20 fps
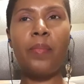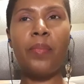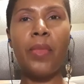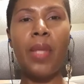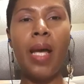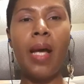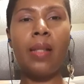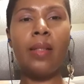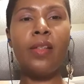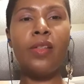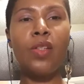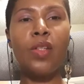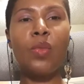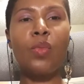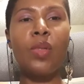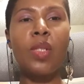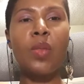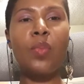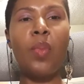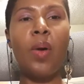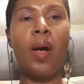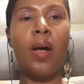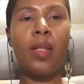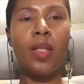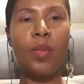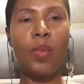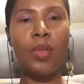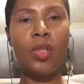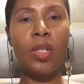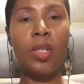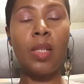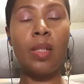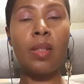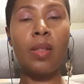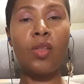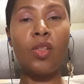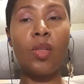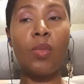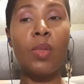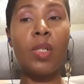Halle just responded, but she
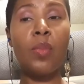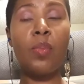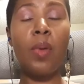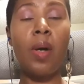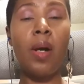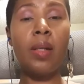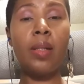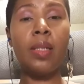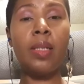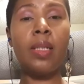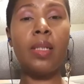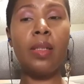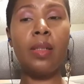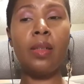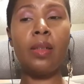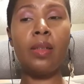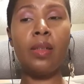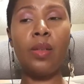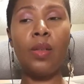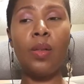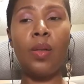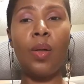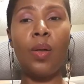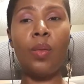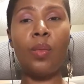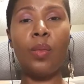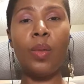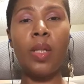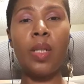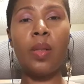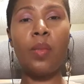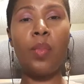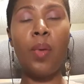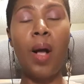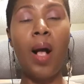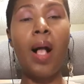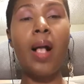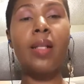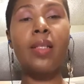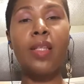responded in a
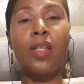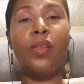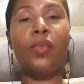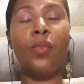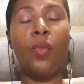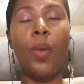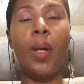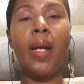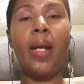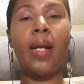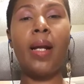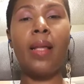positive way,